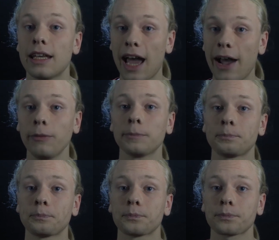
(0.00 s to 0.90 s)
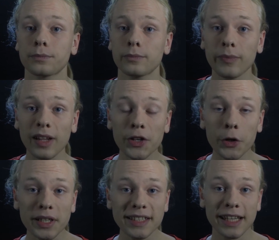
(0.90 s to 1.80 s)
Now,
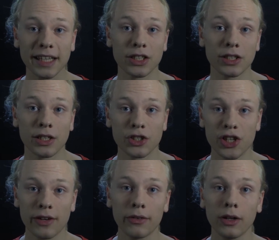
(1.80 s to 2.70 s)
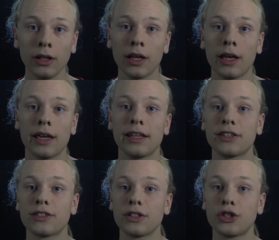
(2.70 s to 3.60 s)
notice that in general, it
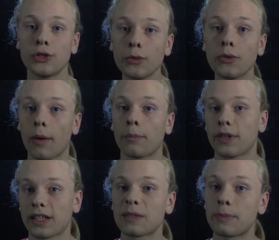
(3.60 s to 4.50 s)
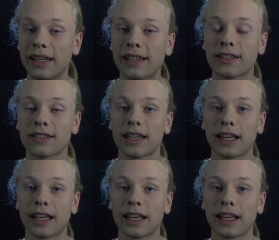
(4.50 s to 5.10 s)
is Europe that speaks